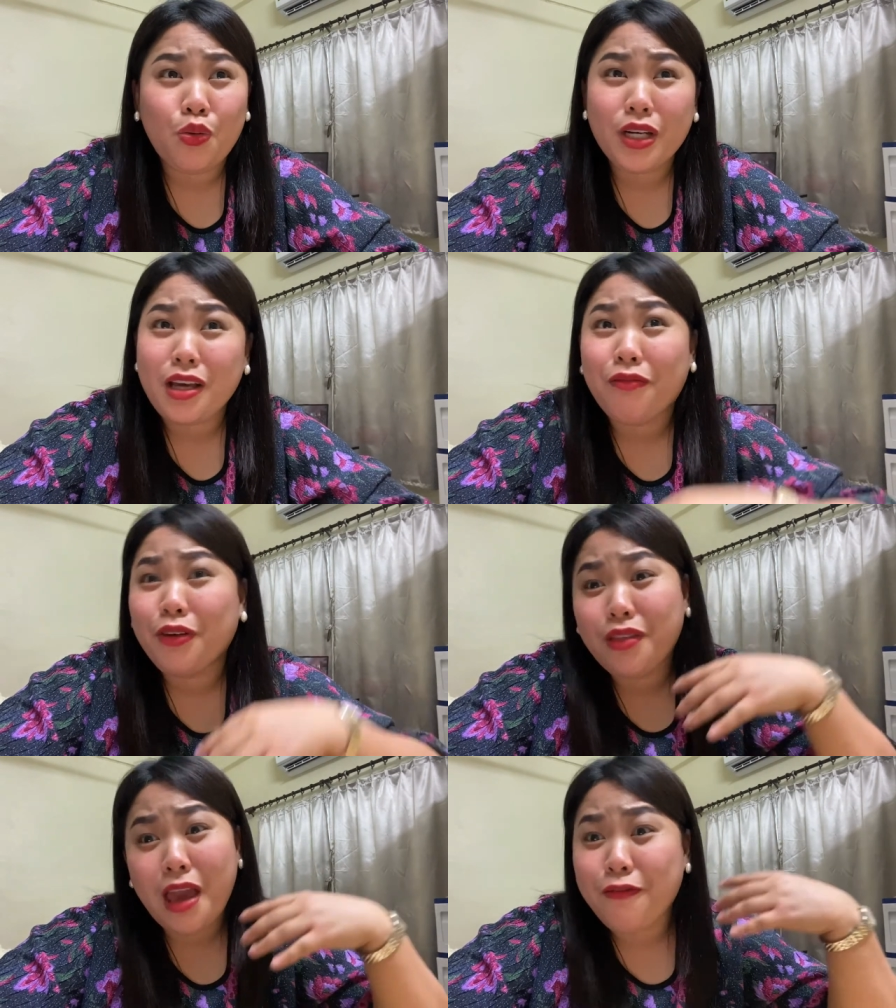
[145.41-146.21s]

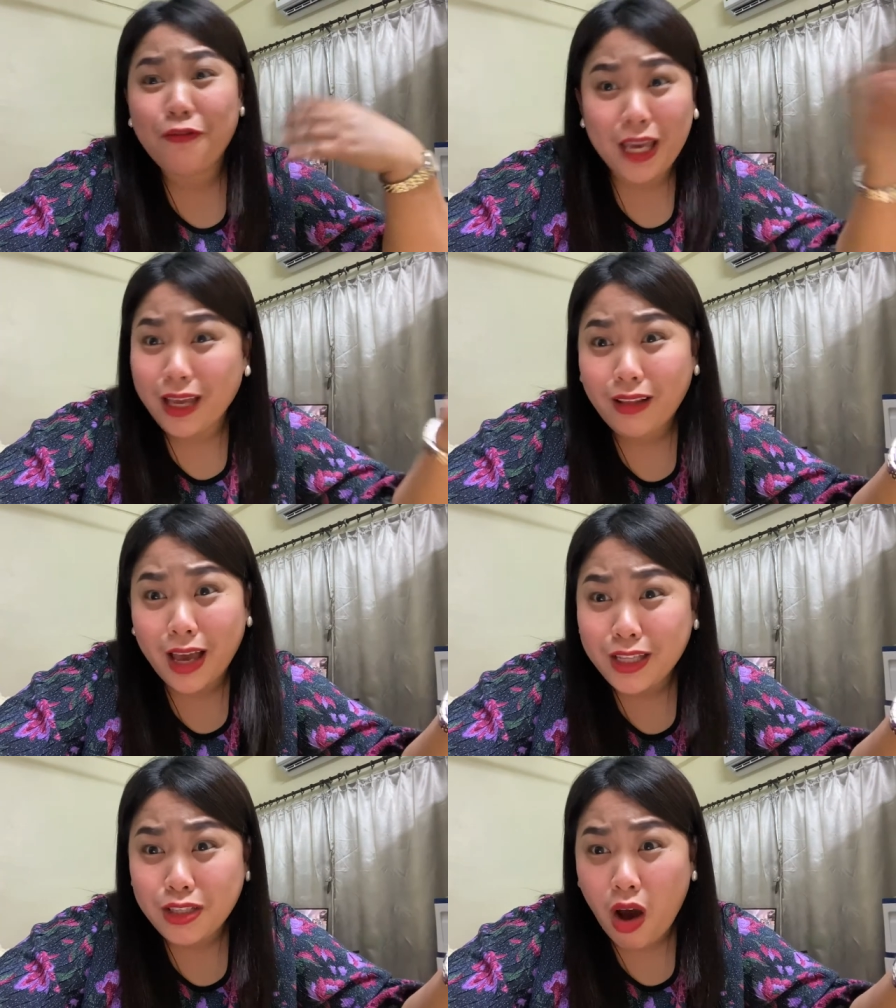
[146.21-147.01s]
whatever they feel
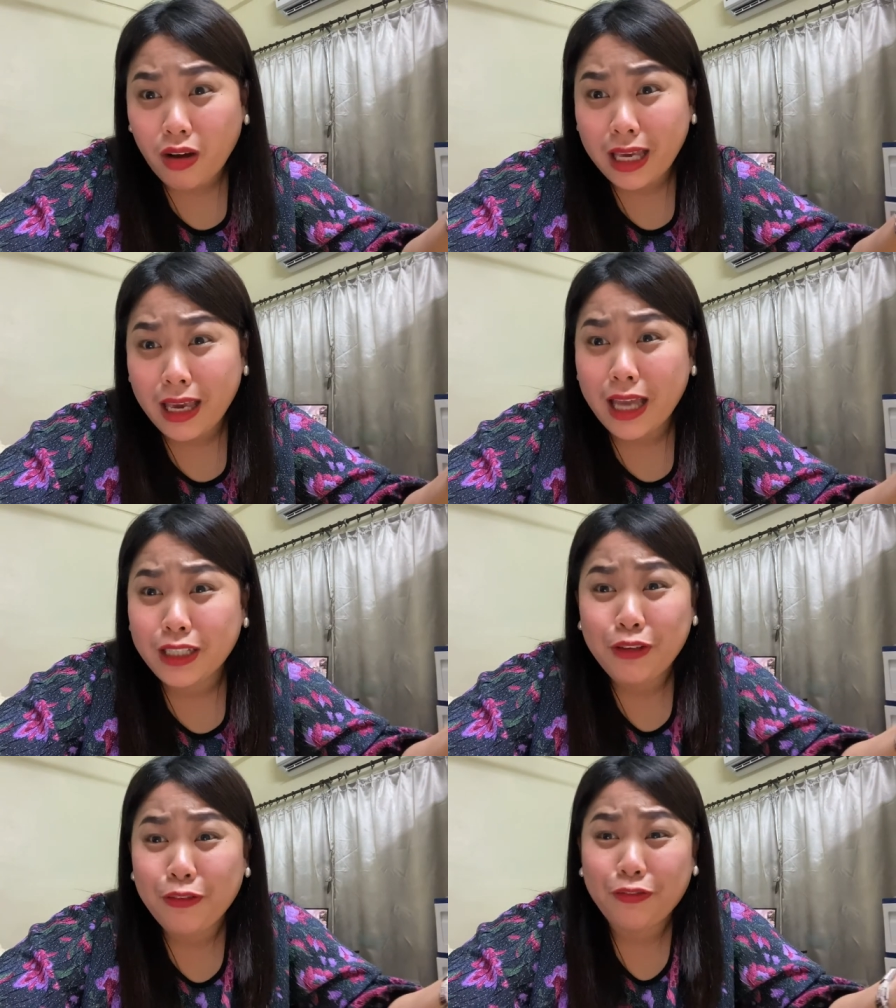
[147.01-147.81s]
like talking and
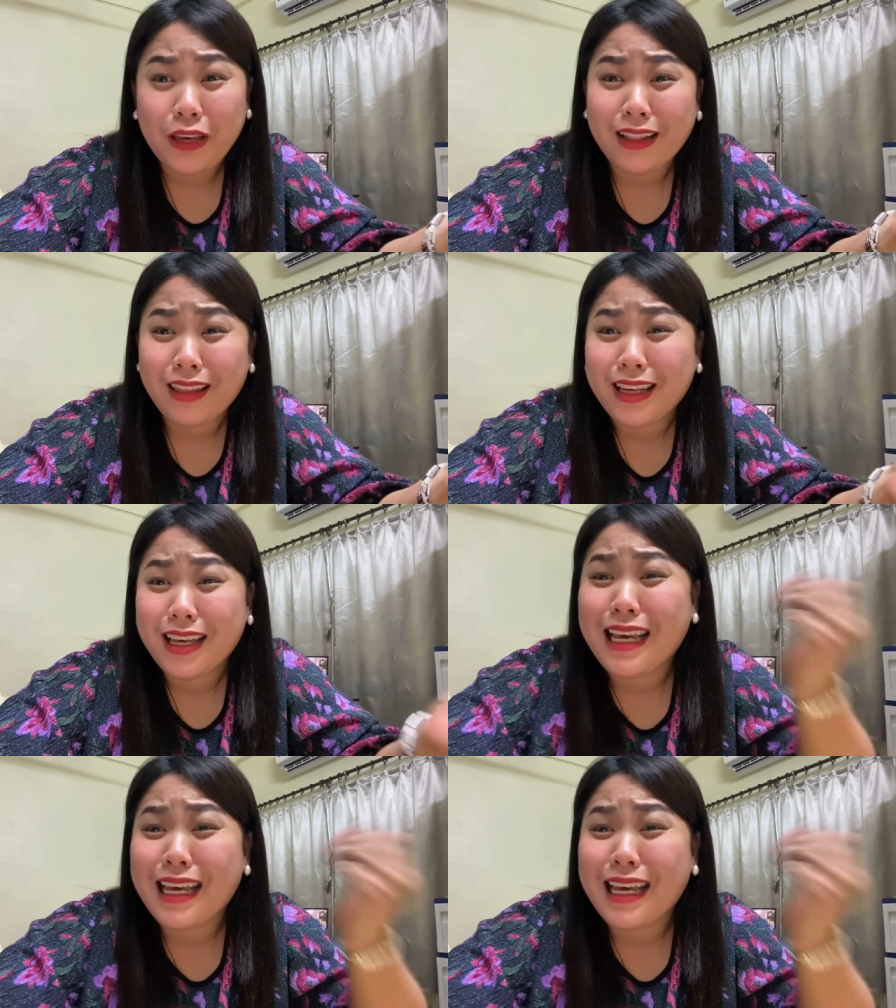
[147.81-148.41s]
you feel that